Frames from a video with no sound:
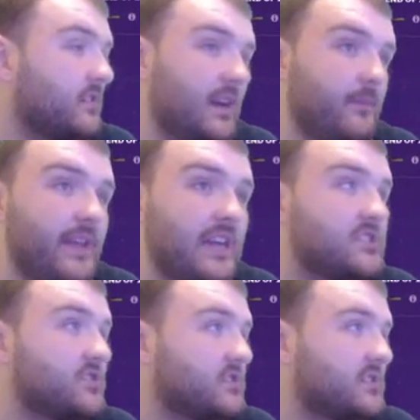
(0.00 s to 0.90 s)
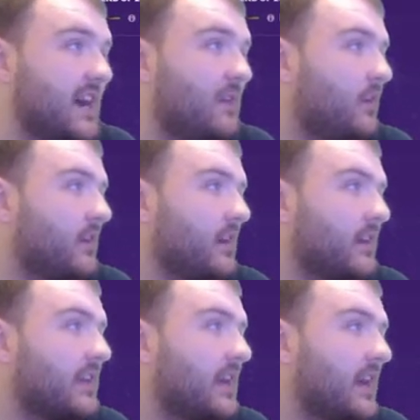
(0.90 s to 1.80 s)
yep, that's just that one
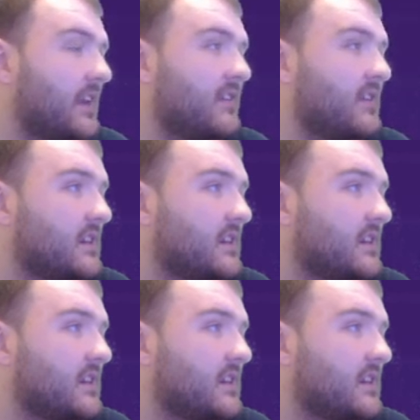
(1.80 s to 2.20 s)
again.